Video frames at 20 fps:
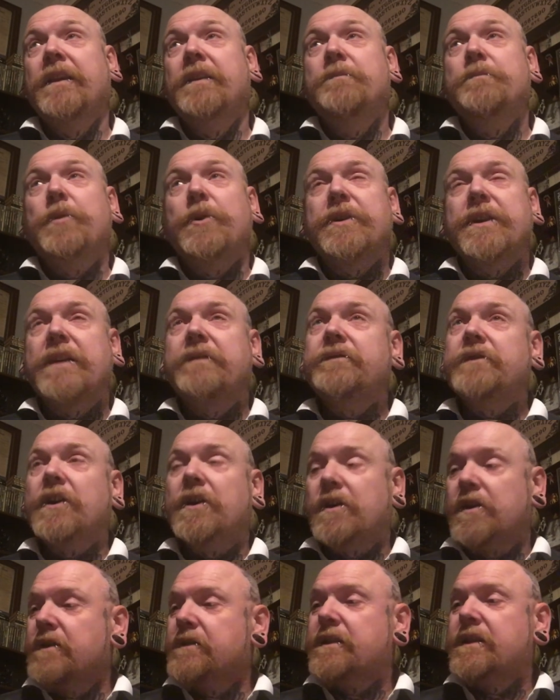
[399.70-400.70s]
they've
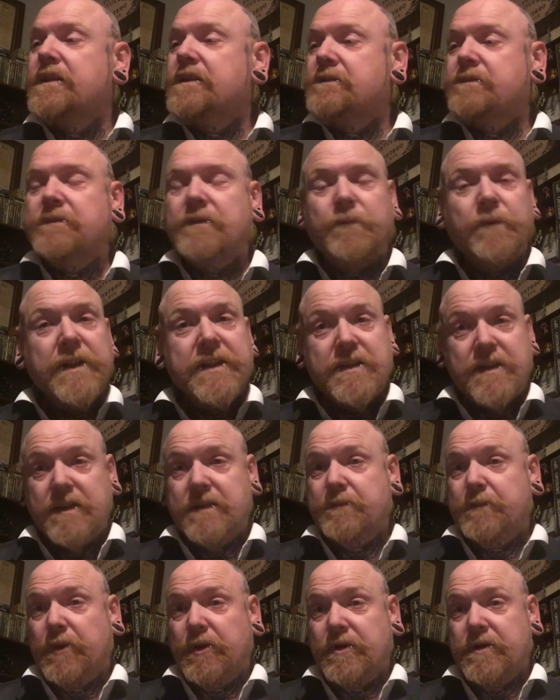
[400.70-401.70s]
got these, the witches
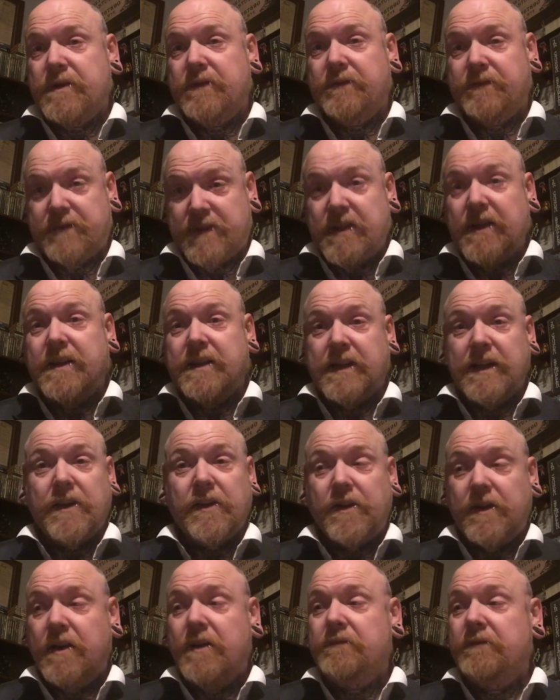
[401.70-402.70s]
books have certainly
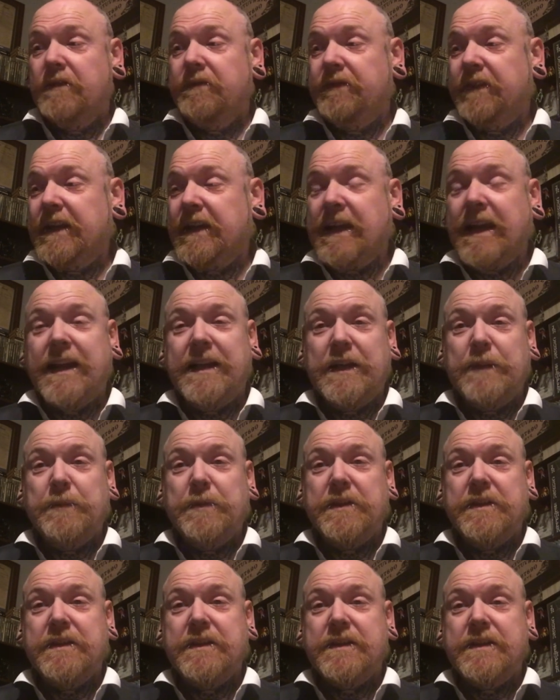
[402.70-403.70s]
got horrific
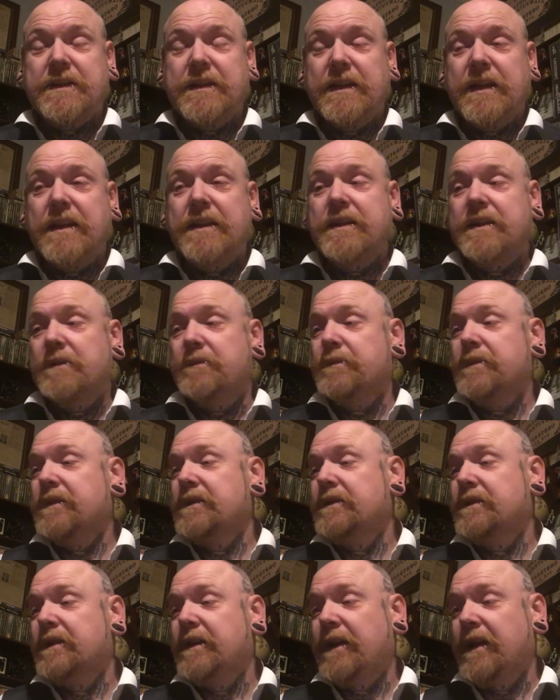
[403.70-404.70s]
elements in them,
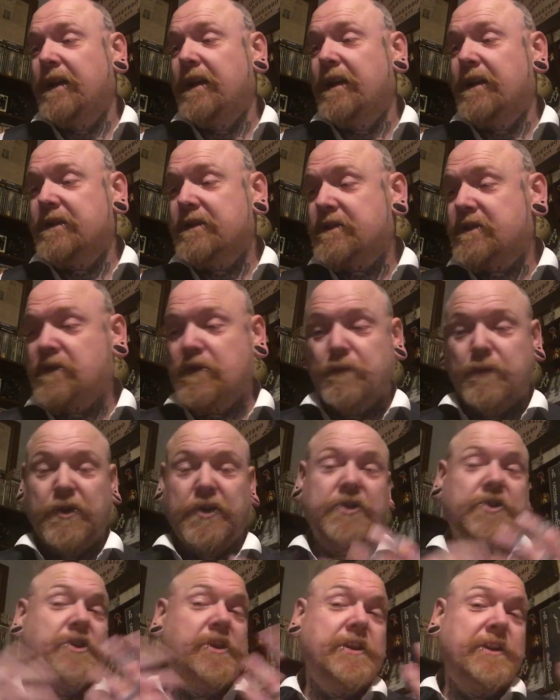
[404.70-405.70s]
stomach
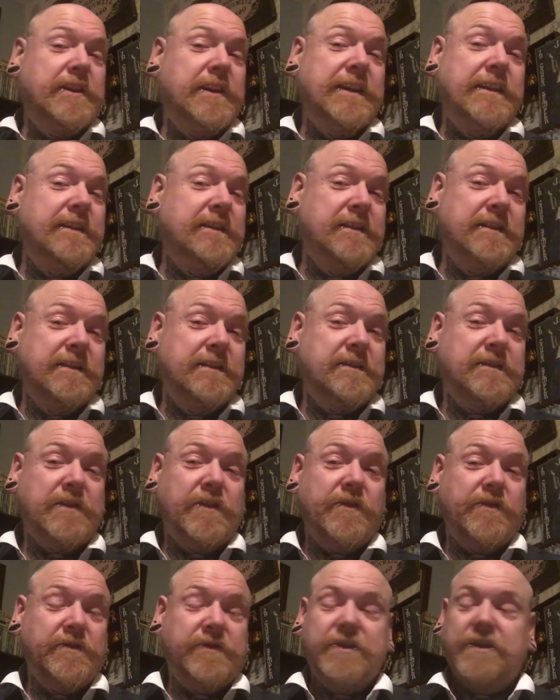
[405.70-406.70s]
churning,
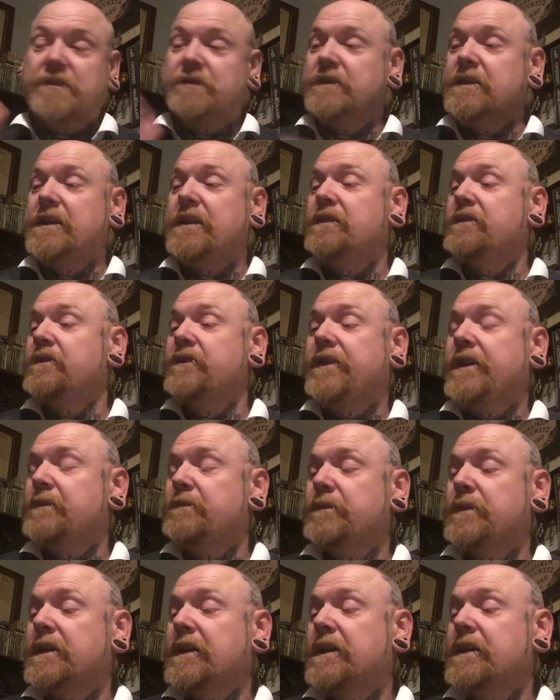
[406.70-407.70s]
torture and all that
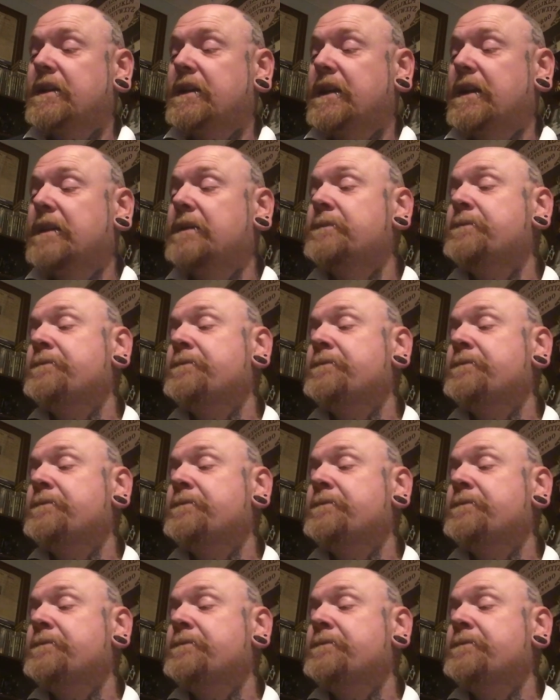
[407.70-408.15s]
malarkey.